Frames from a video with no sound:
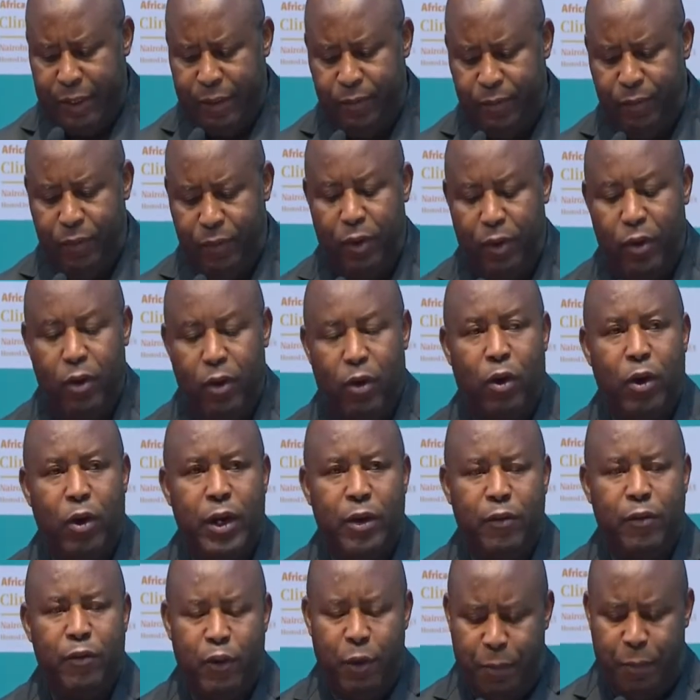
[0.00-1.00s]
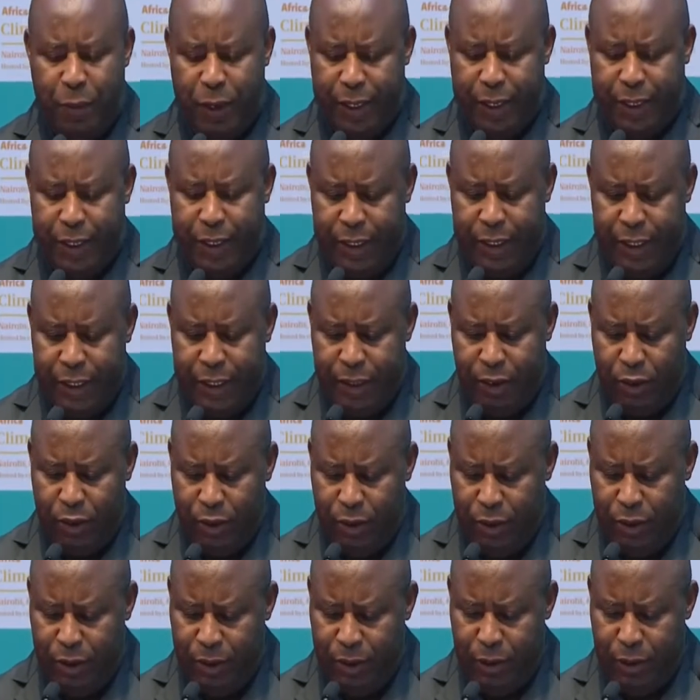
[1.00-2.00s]
Paragraph 9 of Article
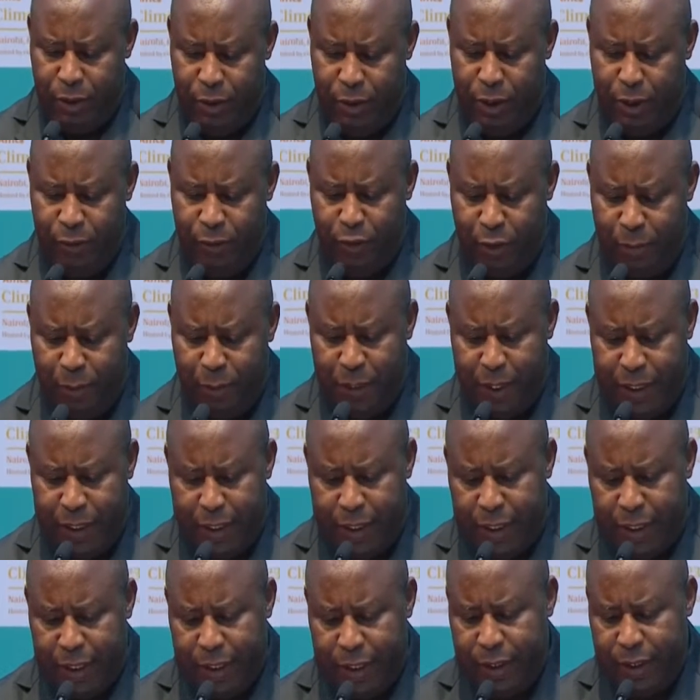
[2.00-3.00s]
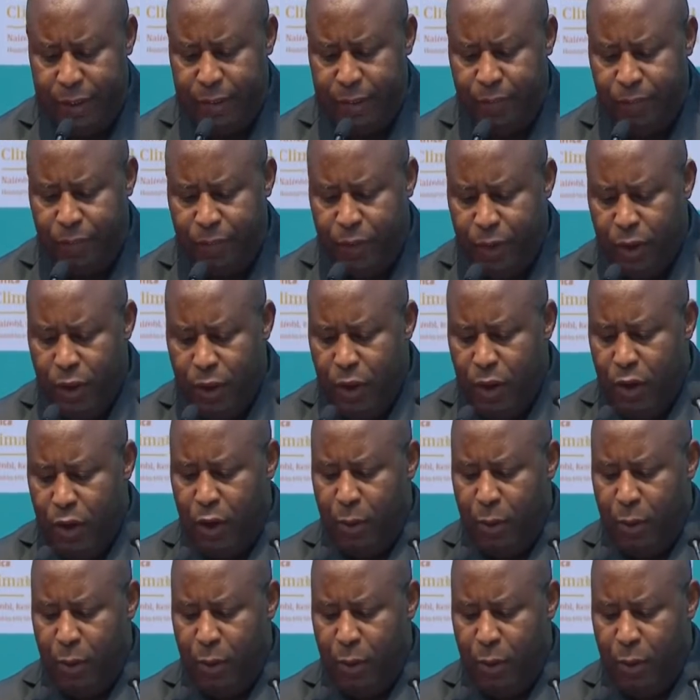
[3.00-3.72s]
4 of the Paris Declaration.